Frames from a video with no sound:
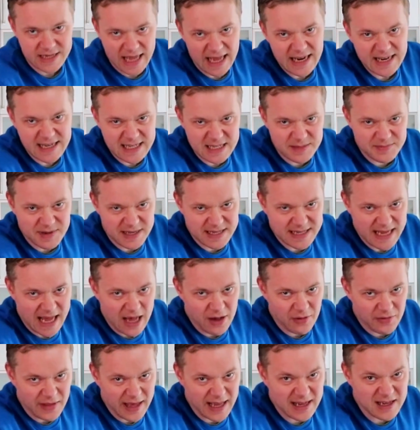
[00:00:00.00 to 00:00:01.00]
to edit a bit
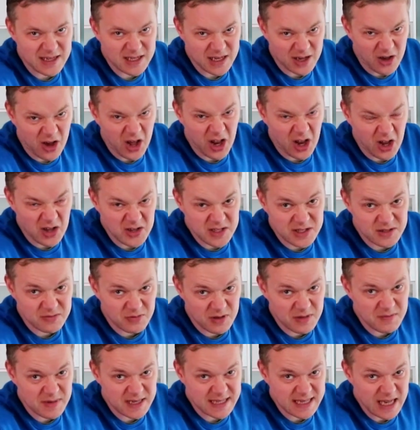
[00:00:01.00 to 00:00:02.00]
out there because I got lost
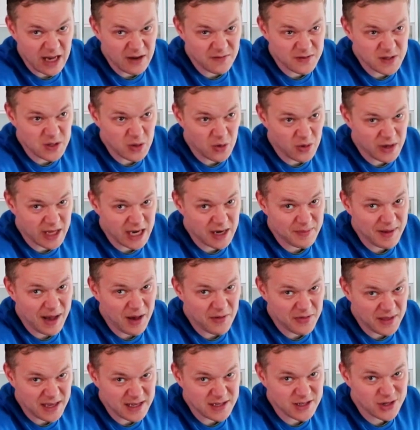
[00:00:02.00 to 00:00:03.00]
with myself talking
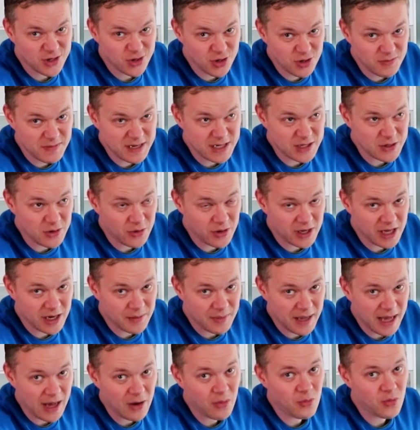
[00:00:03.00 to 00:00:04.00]
about things I shouldn't be talking
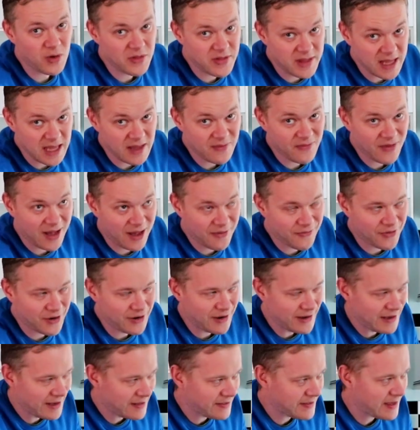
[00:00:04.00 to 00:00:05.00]
about with deep fat
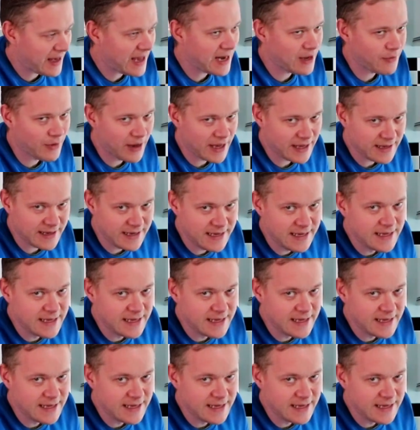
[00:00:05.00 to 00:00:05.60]
fryers. Anyway.